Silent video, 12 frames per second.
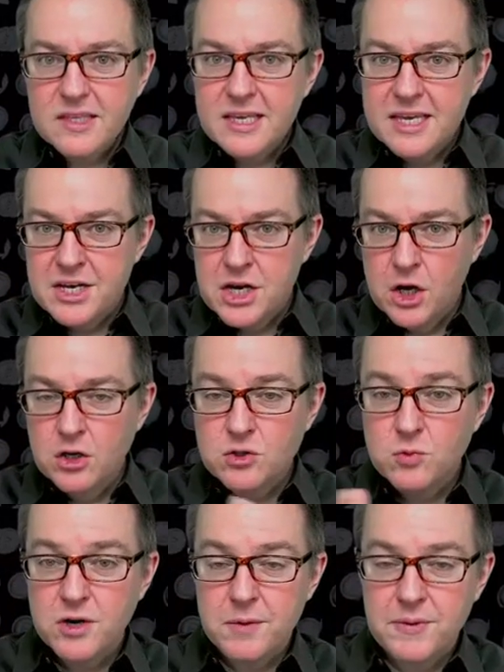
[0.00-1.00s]
It knows
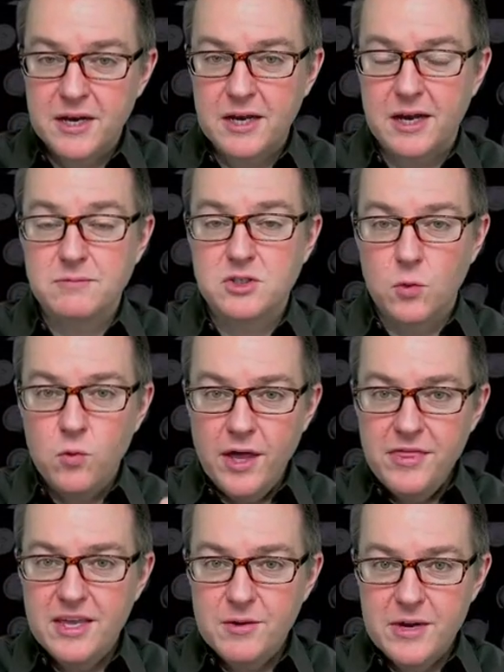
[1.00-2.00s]
where to pick up. So
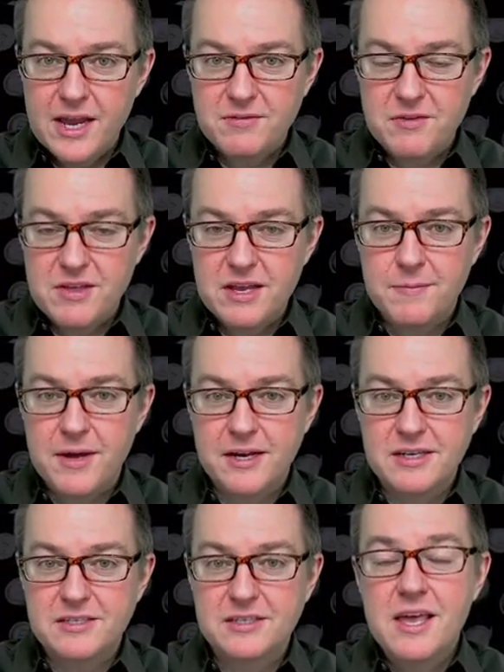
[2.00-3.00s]
one thing we have to think about
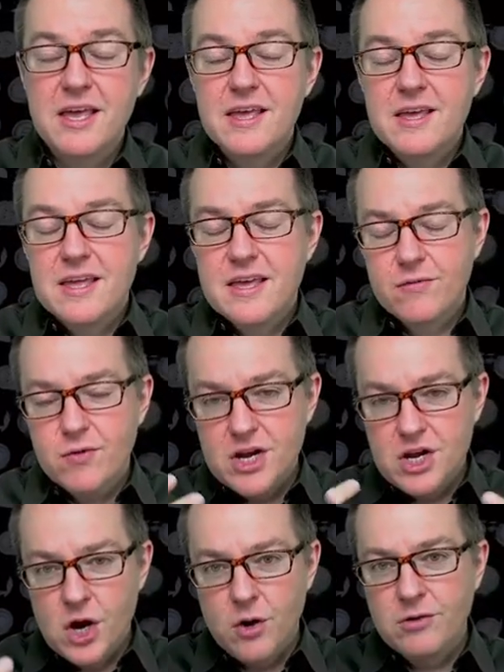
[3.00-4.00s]
is, if we
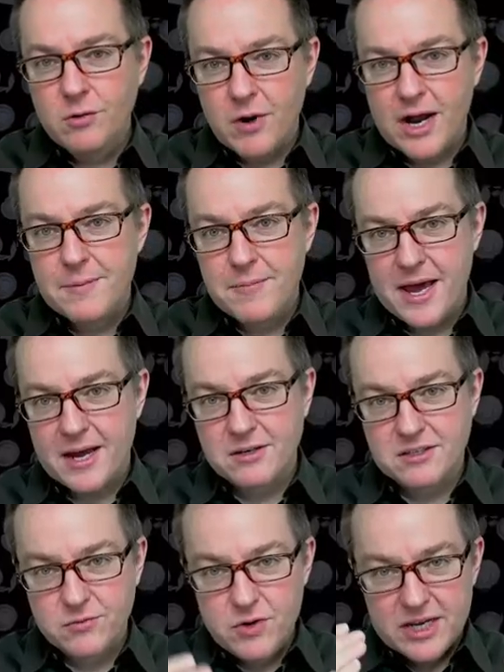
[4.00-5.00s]
know the right
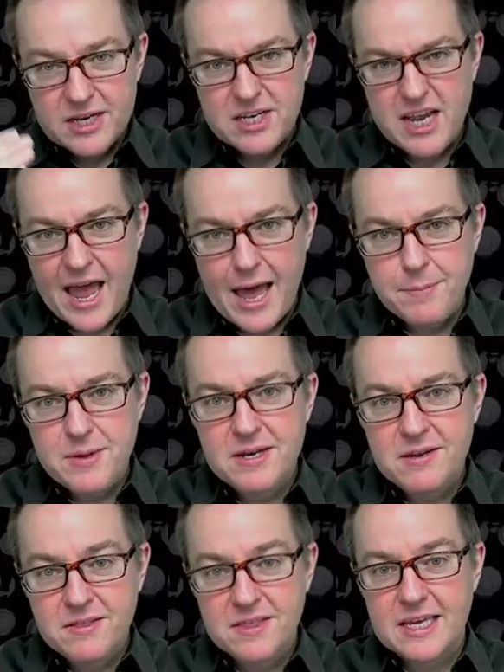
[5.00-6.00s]
patterns, if we can tap
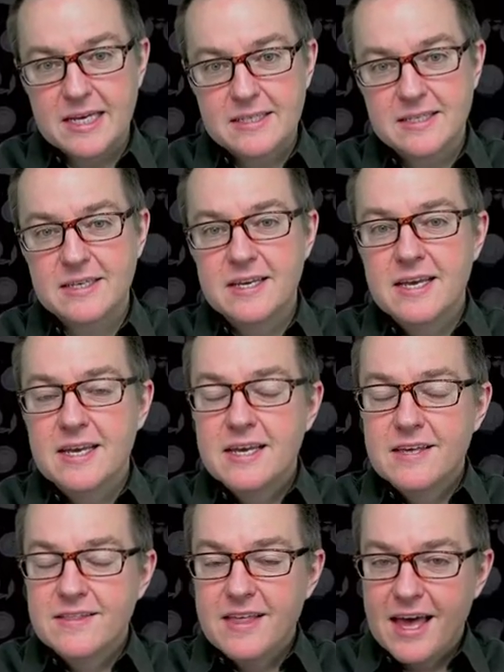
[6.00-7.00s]
into things
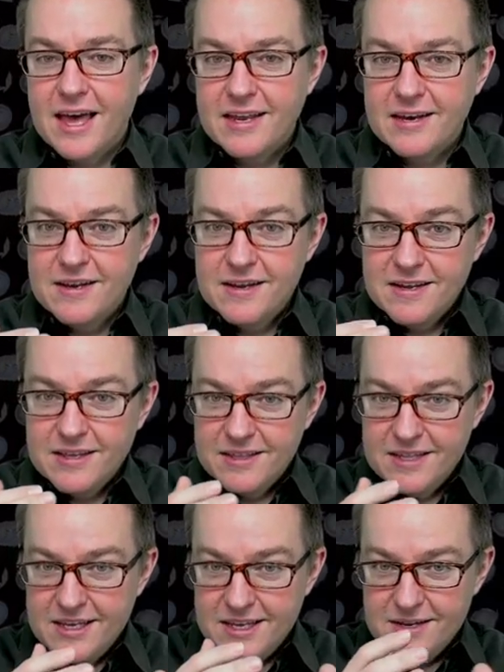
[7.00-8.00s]
that
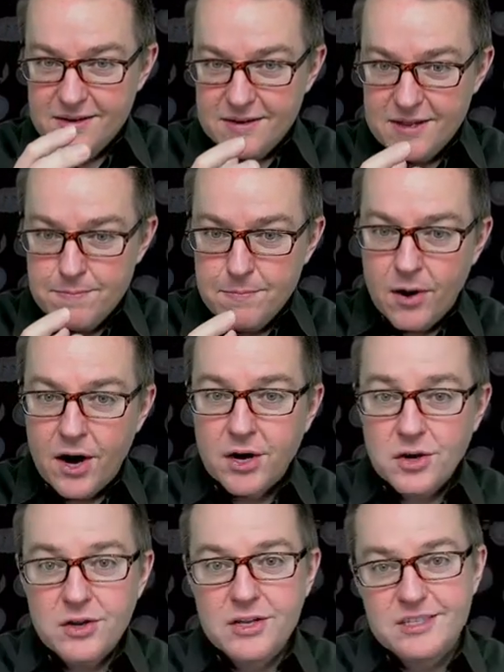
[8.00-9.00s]
the
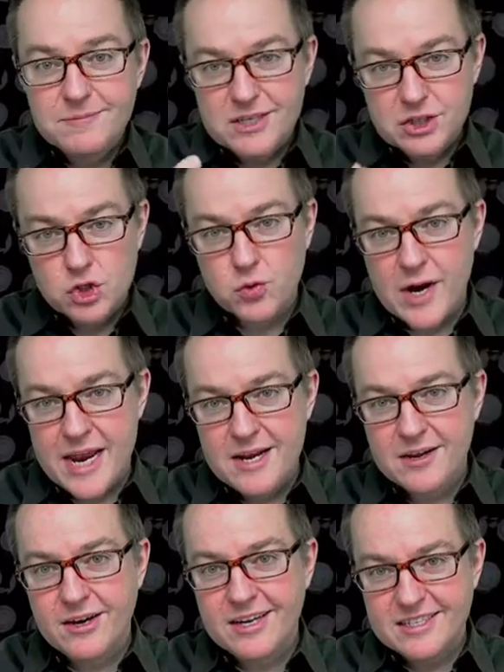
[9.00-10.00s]
model has been
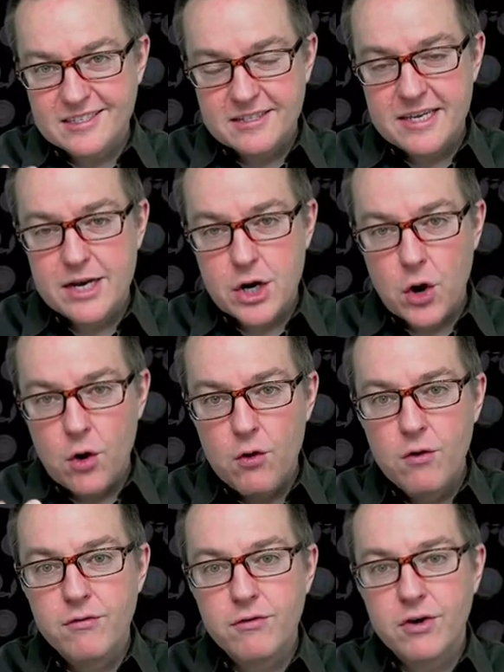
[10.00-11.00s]
trained on and seen
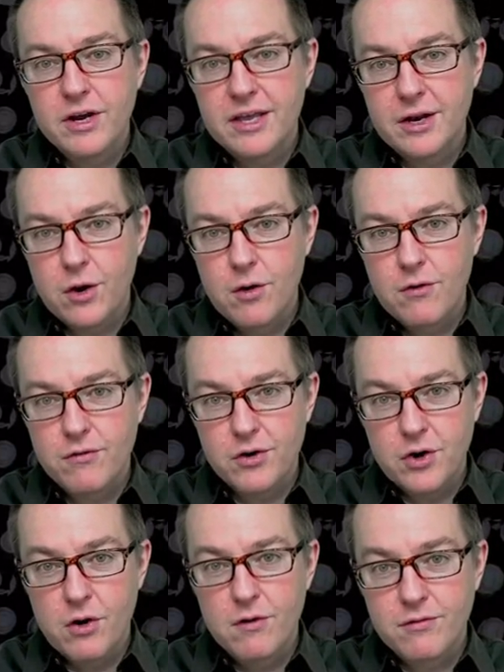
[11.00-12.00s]
over and over
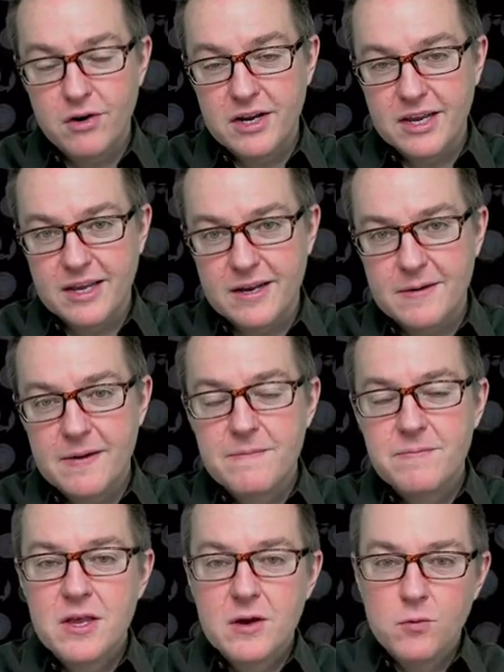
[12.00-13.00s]
and over again,
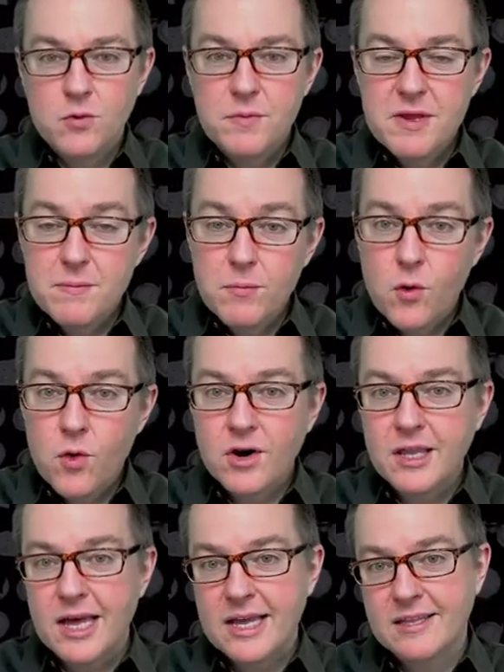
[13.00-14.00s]
we'll be more
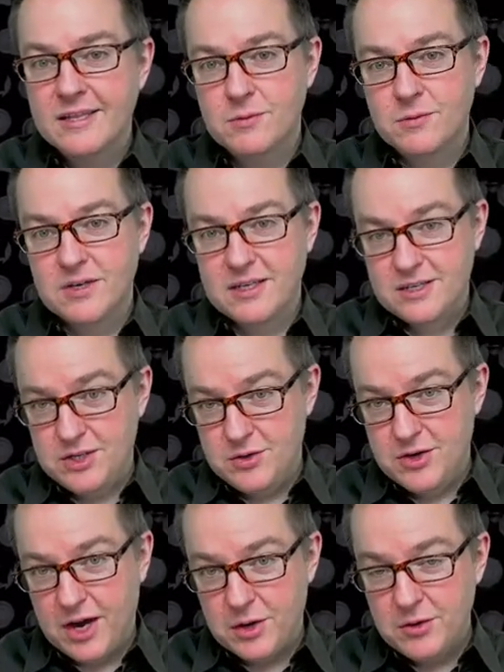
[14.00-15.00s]
likely to
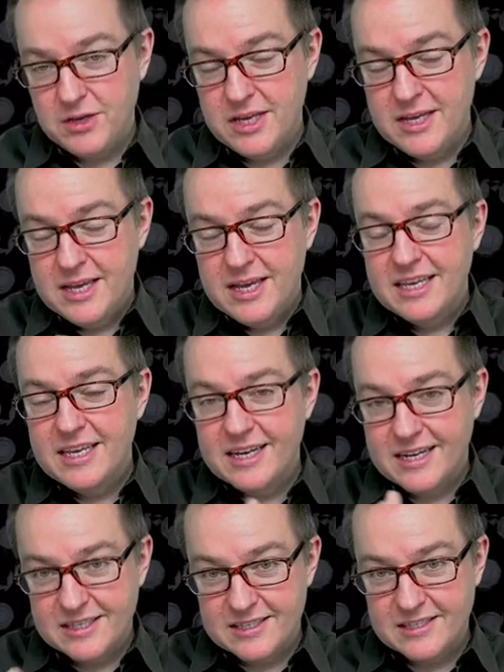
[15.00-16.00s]
not only get a
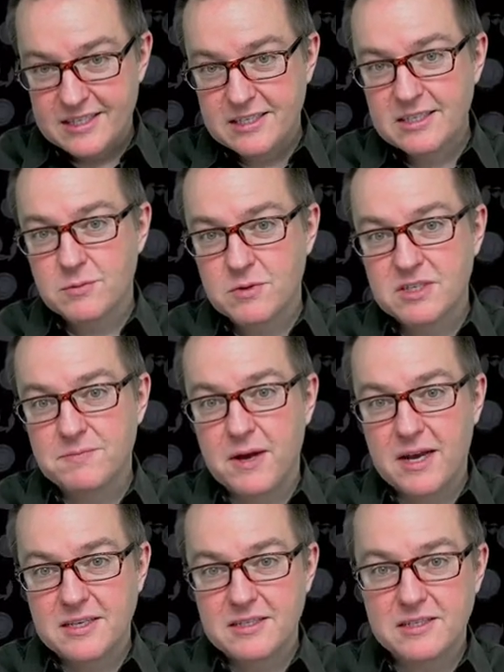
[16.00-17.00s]
consistent
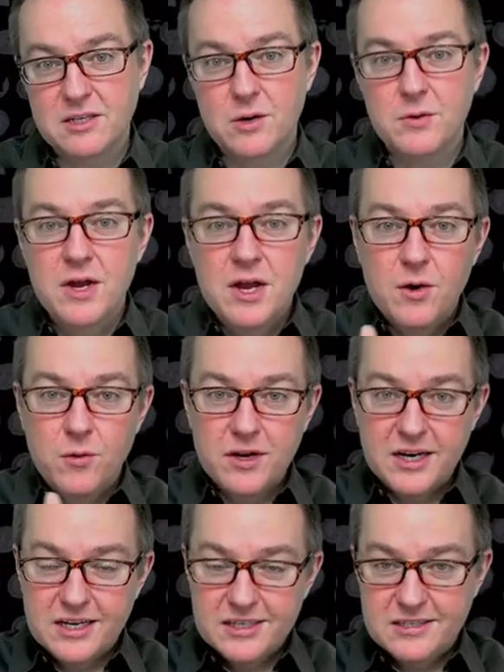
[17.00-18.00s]
response, so we're
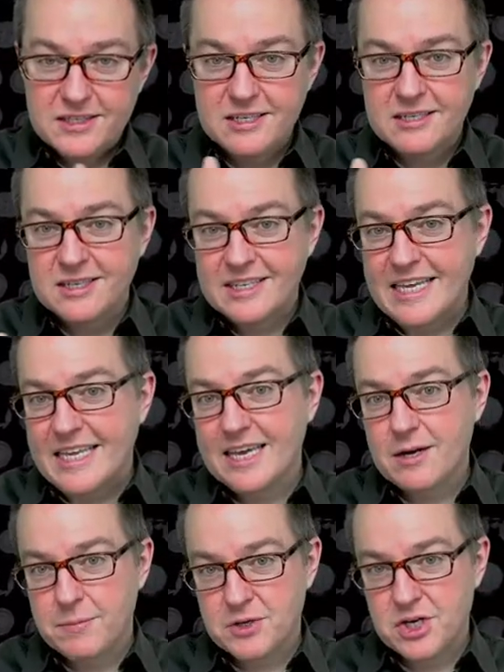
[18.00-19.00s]
going to consistently
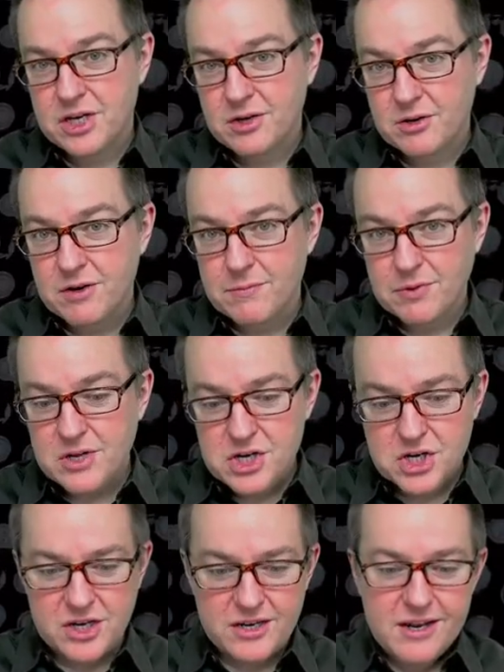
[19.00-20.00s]
get a particular
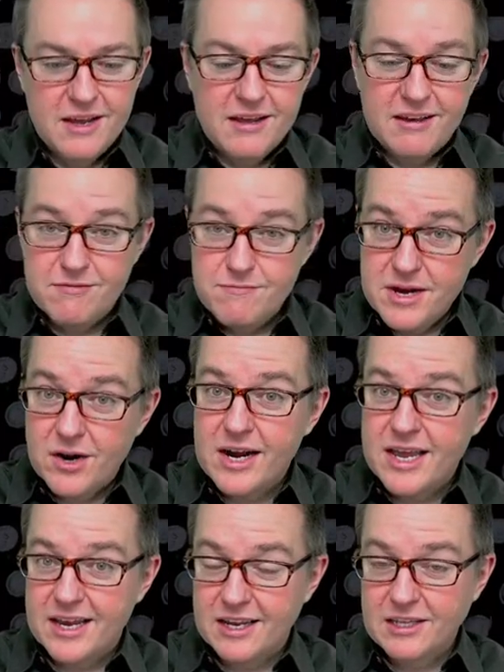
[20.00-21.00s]
completion of Mary
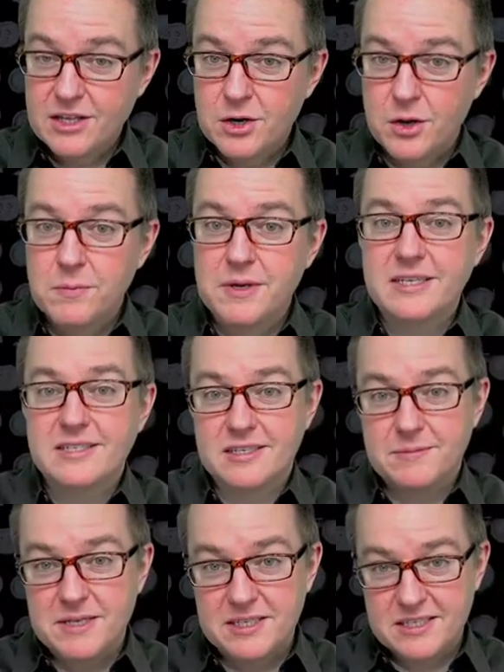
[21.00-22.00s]
had a little because it's
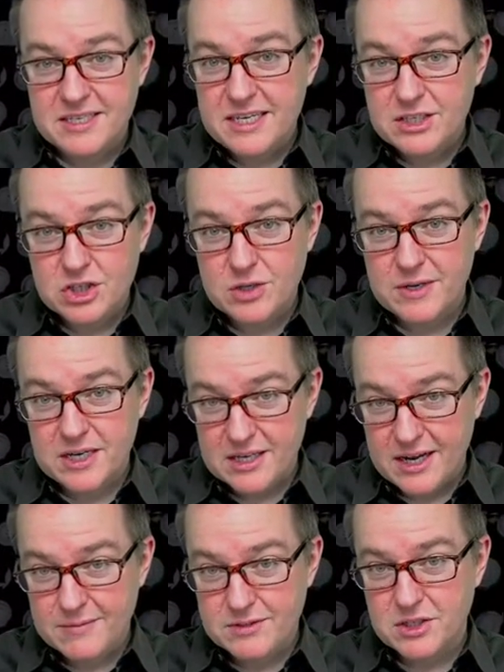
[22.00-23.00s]
been seen so many
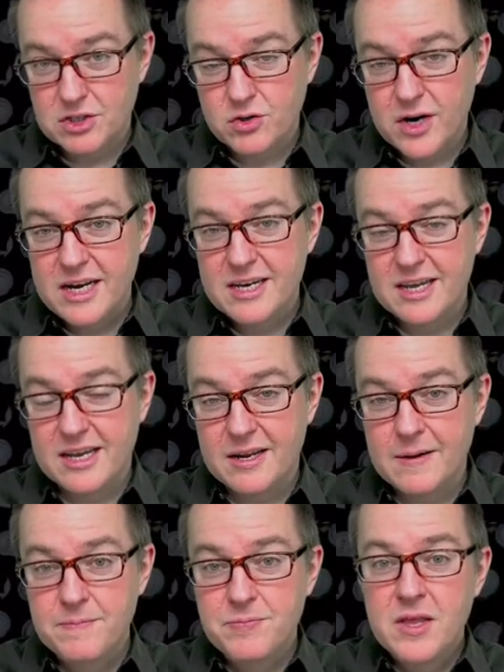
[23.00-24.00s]
times in the training data.